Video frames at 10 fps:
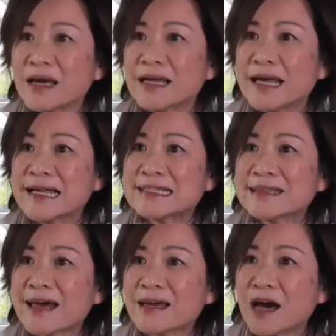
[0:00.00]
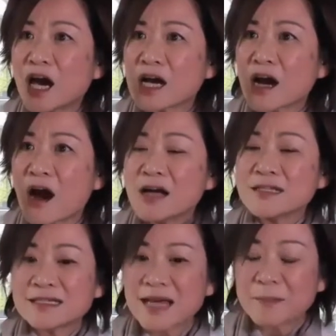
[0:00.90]
it's like a
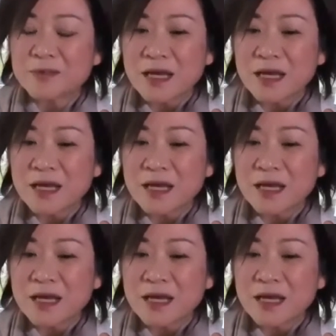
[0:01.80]
concept